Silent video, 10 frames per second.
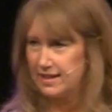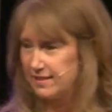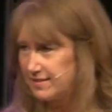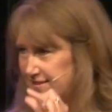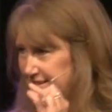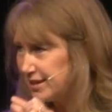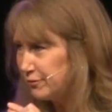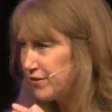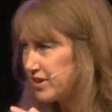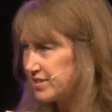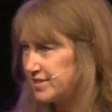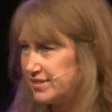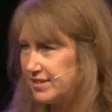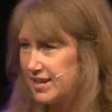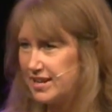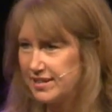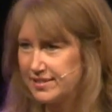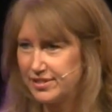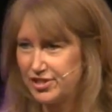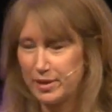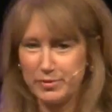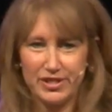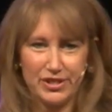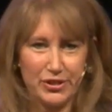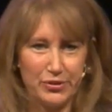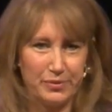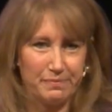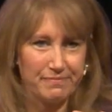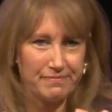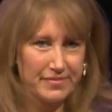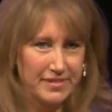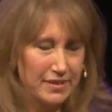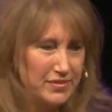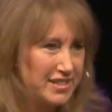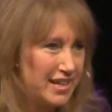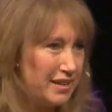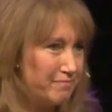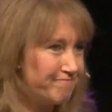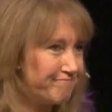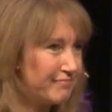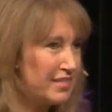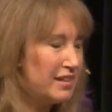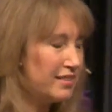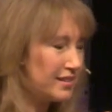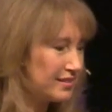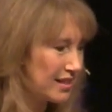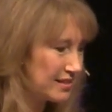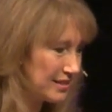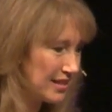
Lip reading: There's this little verse in Esther chapter 2, 17, that says